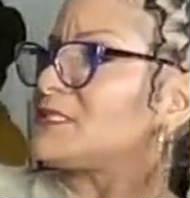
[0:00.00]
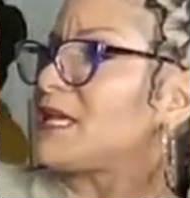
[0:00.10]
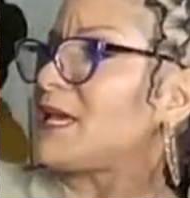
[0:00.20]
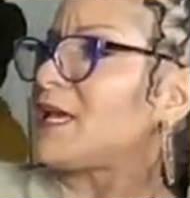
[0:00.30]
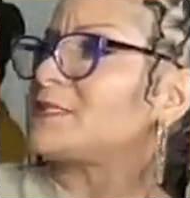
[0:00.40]

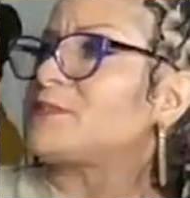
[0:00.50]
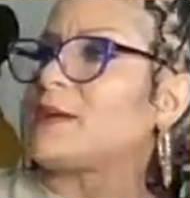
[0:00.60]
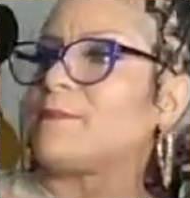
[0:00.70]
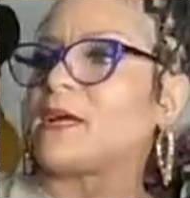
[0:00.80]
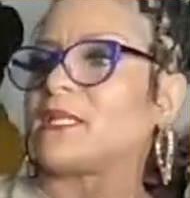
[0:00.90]
tagged
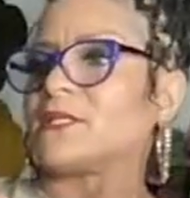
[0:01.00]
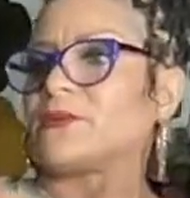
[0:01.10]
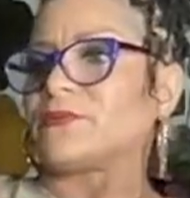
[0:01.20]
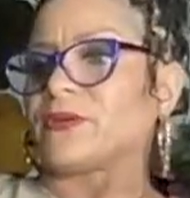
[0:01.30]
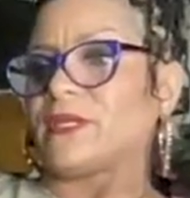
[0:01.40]
by Molly
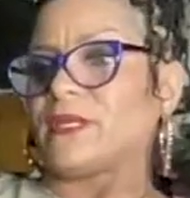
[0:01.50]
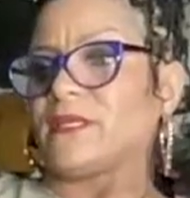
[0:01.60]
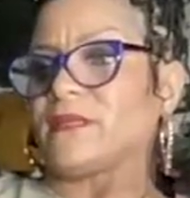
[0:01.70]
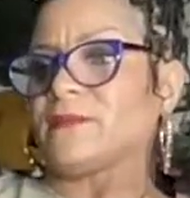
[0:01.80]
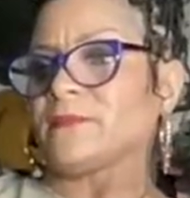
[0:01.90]
Green.
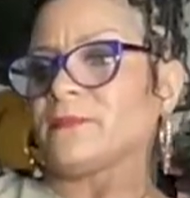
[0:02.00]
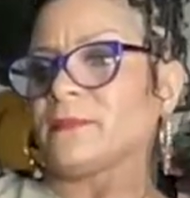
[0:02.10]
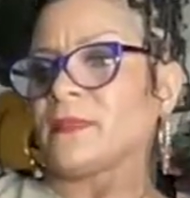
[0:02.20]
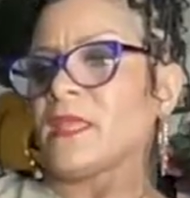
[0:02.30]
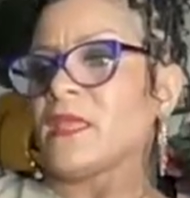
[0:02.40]

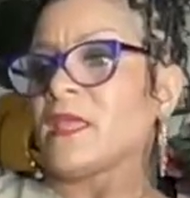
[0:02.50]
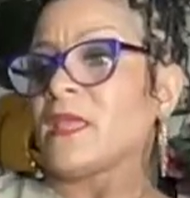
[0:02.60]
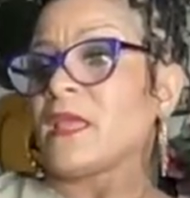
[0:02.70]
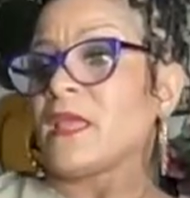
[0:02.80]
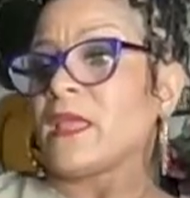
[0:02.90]

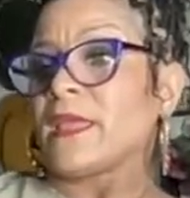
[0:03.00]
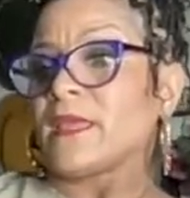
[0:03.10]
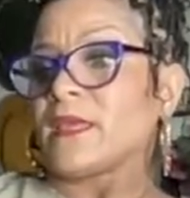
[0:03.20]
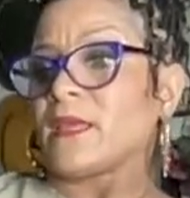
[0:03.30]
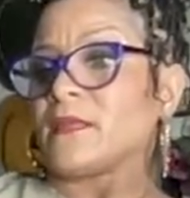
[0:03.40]

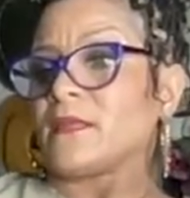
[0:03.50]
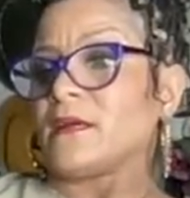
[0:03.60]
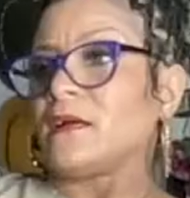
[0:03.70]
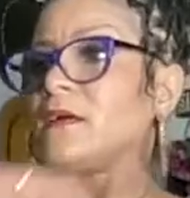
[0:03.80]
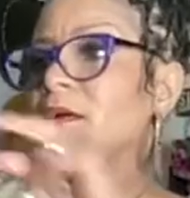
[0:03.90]
And
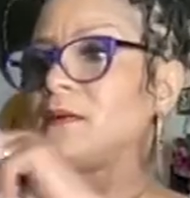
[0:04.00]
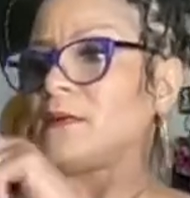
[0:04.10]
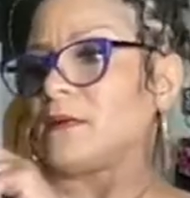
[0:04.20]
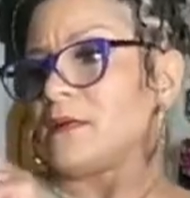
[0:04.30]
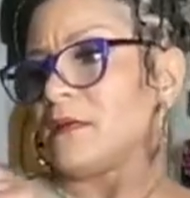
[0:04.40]

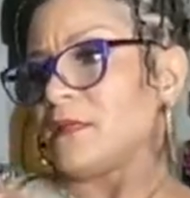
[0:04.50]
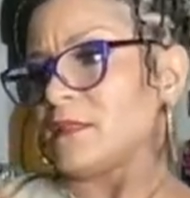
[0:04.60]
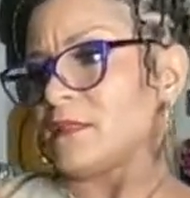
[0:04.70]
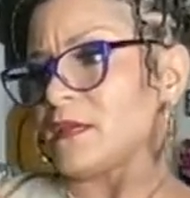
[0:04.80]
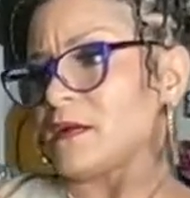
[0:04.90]
uh,
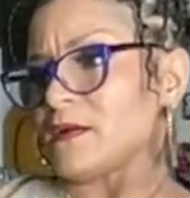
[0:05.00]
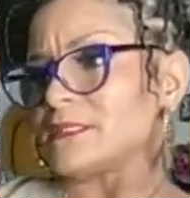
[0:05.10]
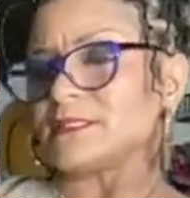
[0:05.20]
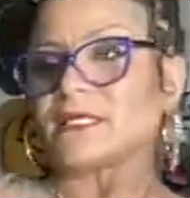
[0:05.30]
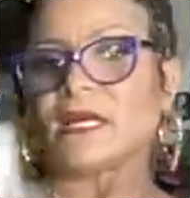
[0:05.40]
they are
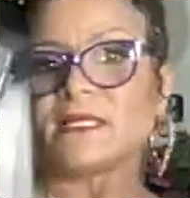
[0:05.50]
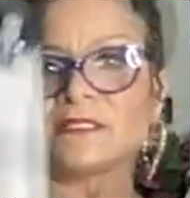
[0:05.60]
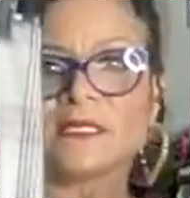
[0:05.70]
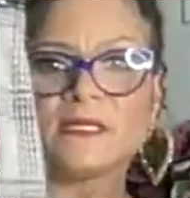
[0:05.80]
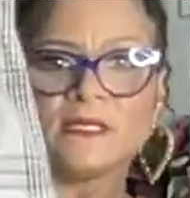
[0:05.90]
a size
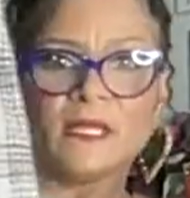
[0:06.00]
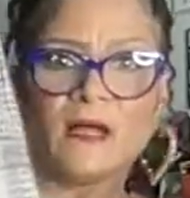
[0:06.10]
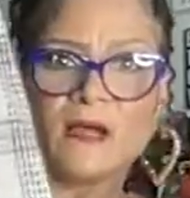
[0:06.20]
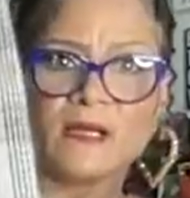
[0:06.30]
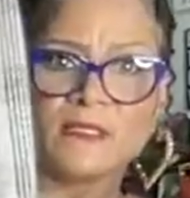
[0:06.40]

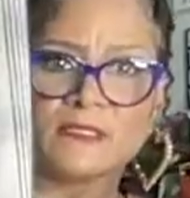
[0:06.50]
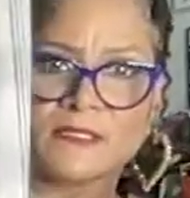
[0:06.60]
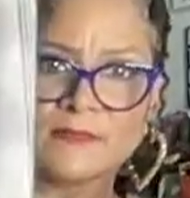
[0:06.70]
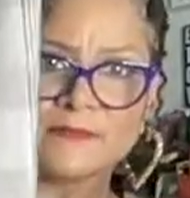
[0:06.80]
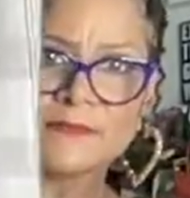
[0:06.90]
large.